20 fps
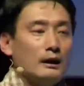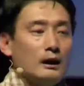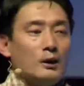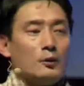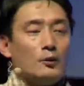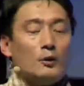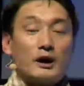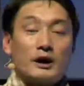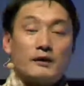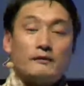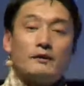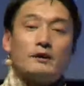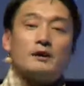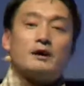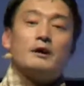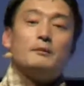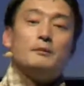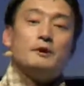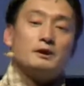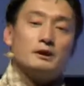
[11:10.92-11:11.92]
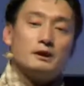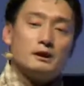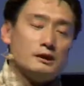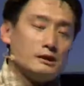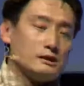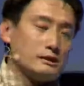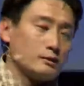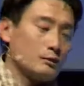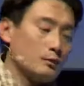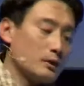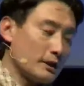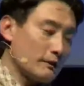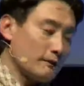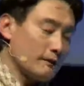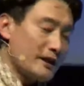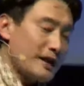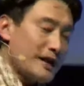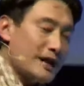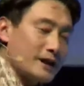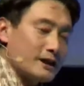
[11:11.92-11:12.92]
Whatever government does,
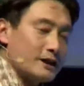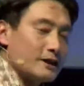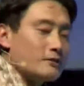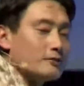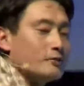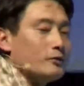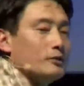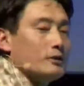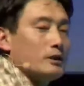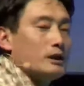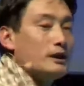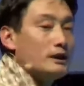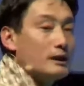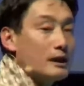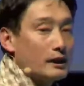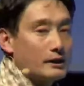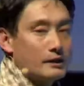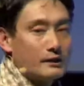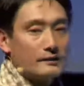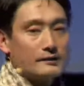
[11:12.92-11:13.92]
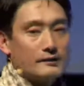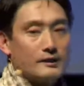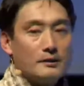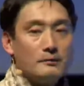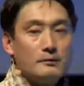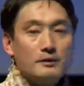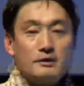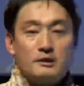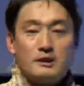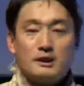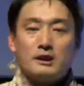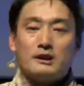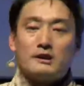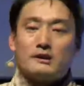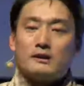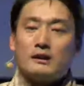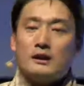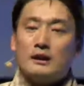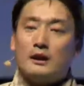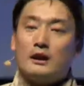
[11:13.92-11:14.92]
whatever actions or inactions government
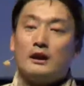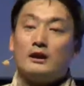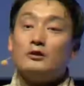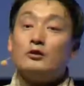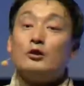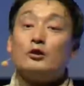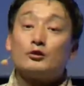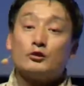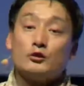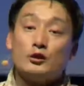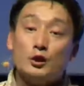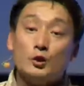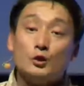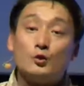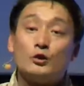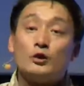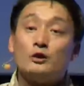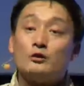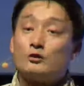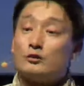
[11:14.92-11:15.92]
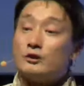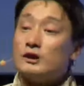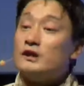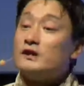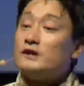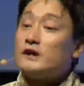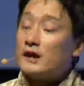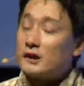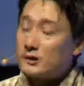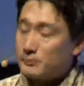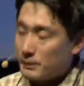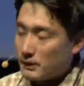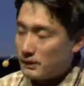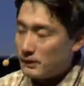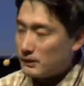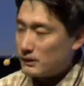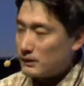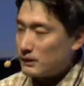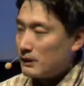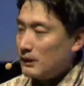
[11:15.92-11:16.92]
takes are not neutral to these
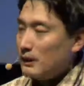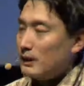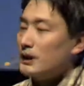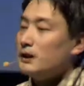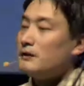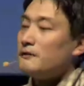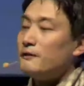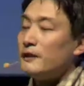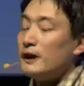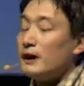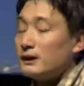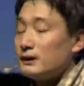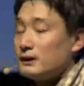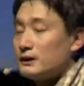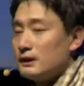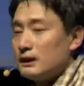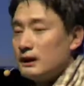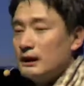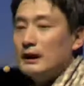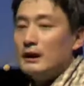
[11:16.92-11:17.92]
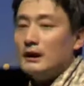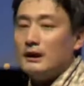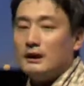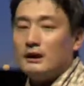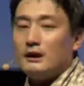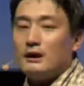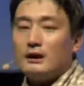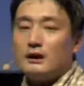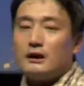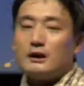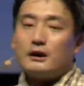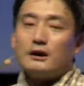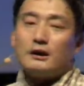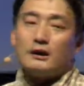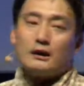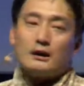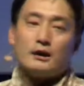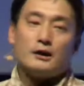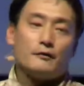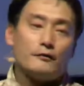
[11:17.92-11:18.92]
aspects. In fact,
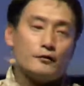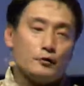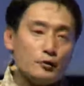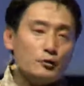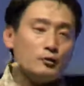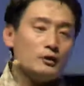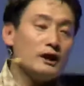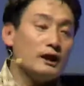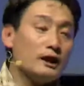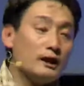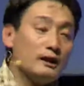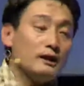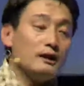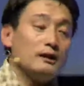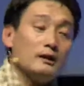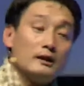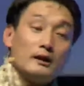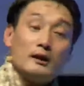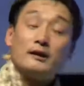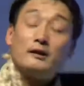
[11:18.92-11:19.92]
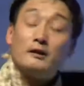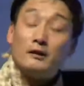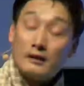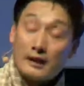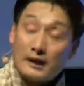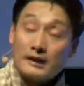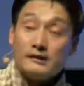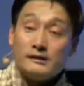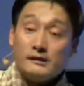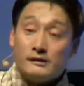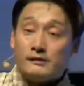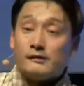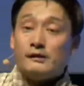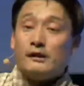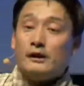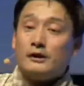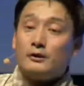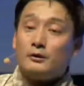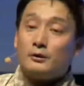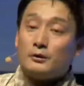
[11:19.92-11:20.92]
if you really analyze,
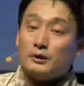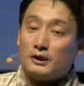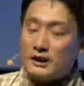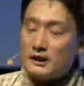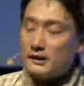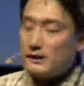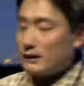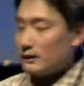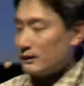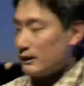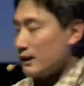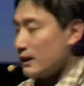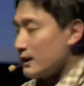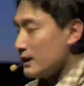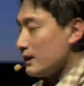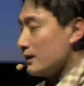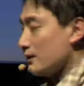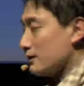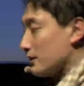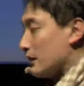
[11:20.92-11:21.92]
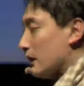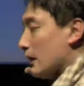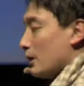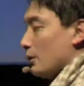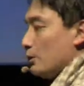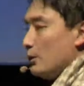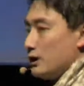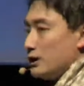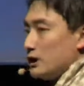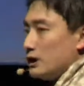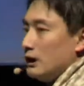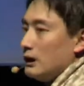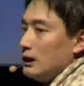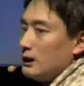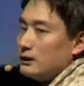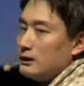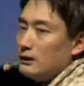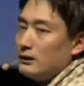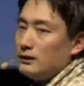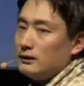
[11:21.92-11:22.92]
you know, these are the areas which
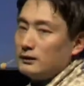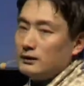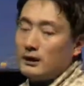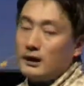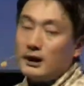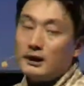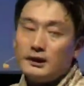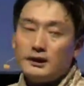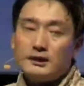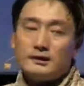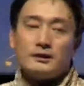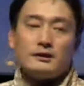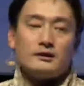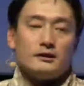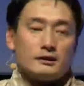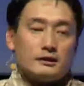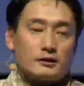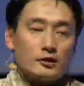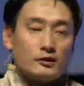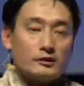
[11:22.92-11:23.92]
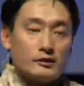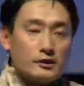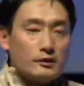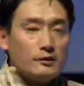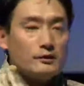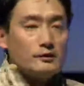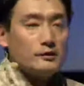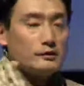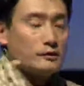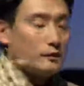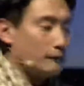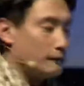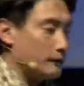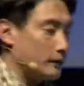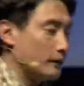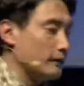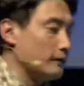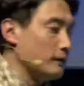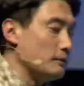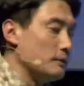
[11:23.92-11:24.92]
the unintended consequences of
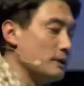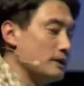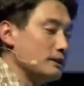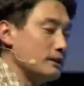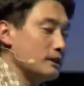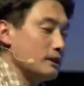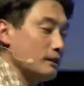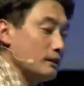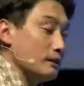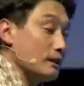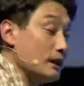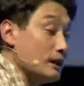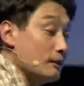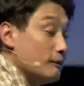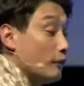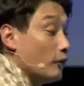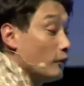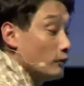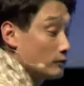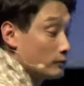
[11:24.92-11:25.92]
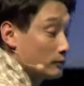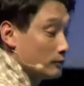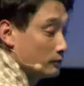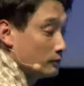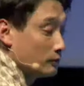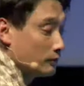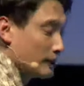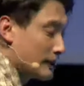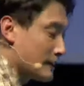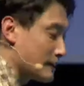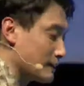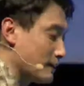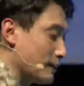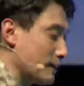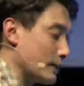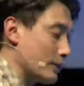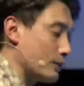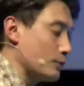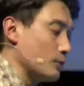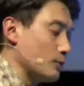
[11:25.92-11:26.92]
development really falls on. Things
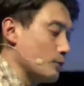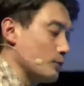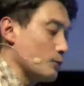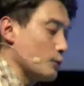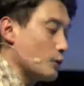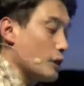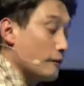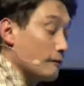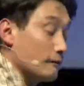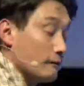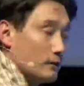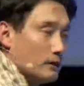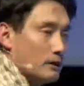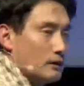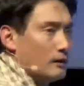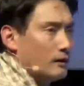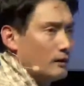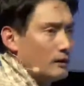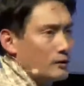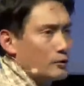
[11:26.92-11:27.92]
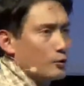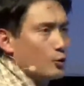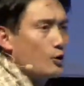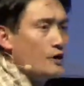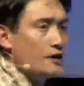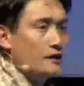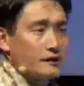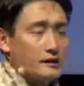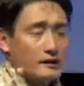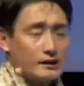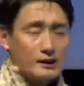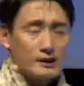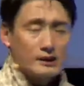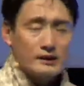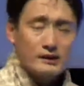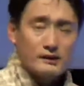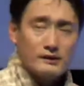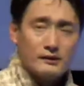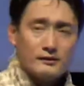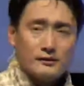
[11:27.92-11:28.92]
like, you know, you have growing
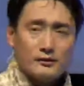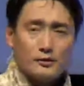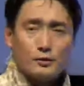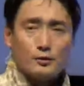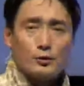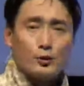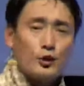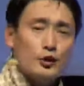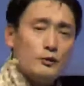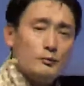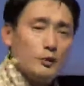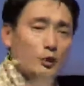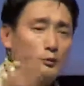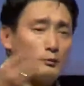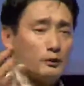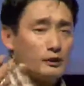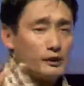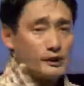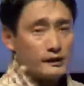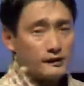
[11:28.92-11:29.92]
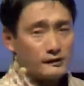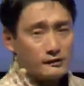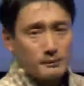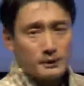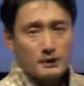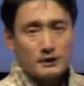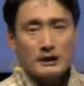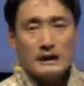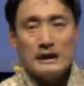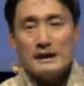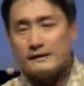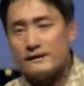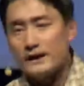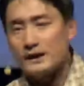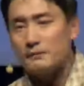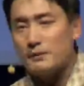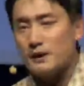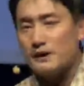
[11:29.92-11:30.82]
cities and, you know, growing populations, but side by